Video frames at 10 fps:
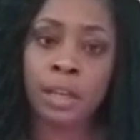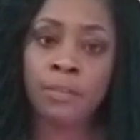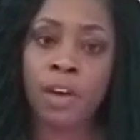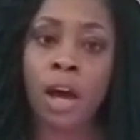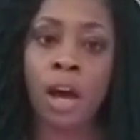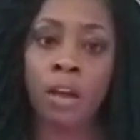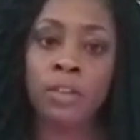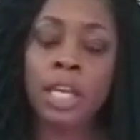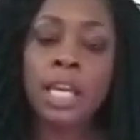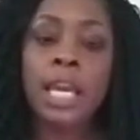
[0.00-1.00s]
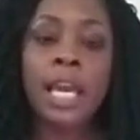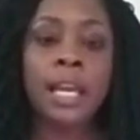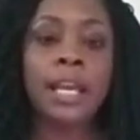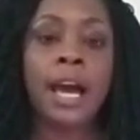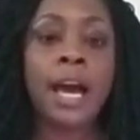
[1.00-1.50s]
involved,
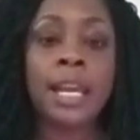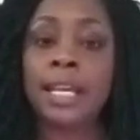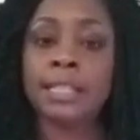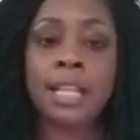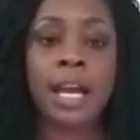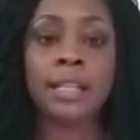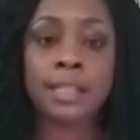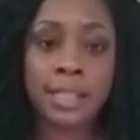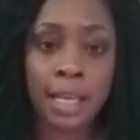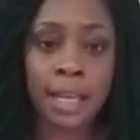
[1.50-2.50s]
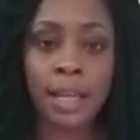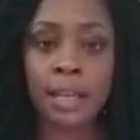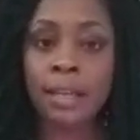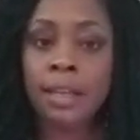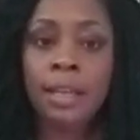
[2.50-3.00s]
and God has not
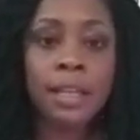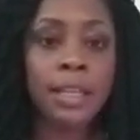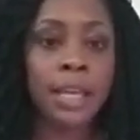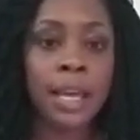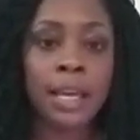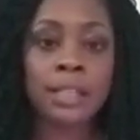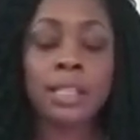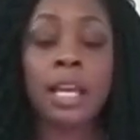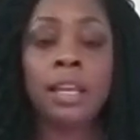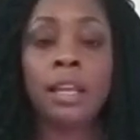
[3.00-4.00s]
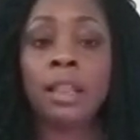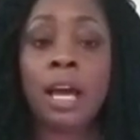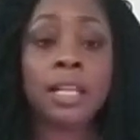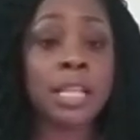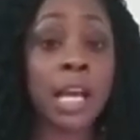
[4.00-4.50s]
said yes, and a
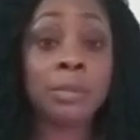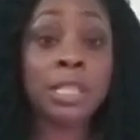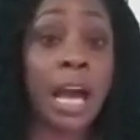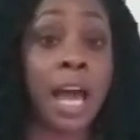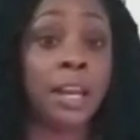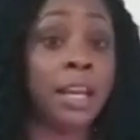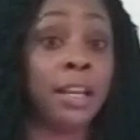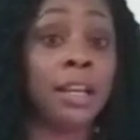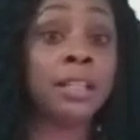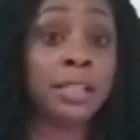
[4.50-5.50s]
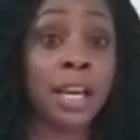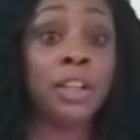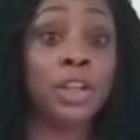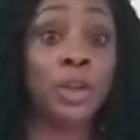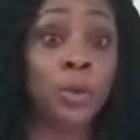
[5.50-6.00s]
lot of times God is
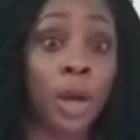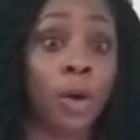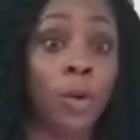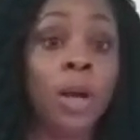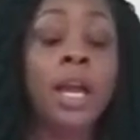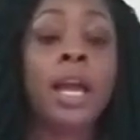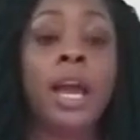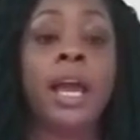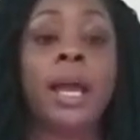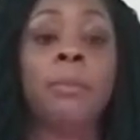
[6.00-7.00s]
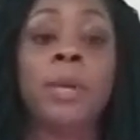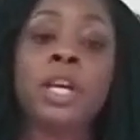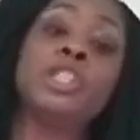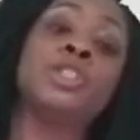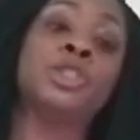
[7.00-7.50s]
telling you no, and
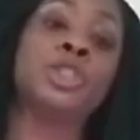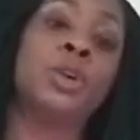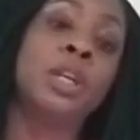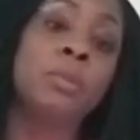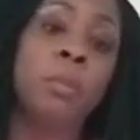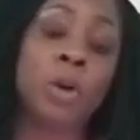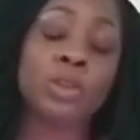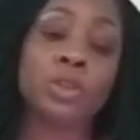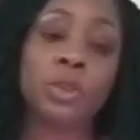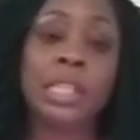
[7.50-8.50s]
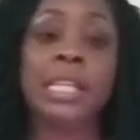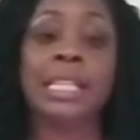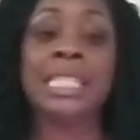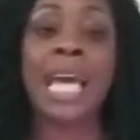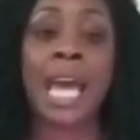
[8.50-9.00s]
because you're so emotionally
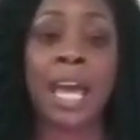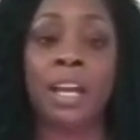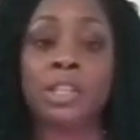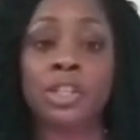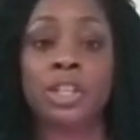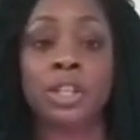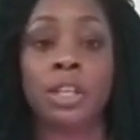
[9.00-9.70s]
attached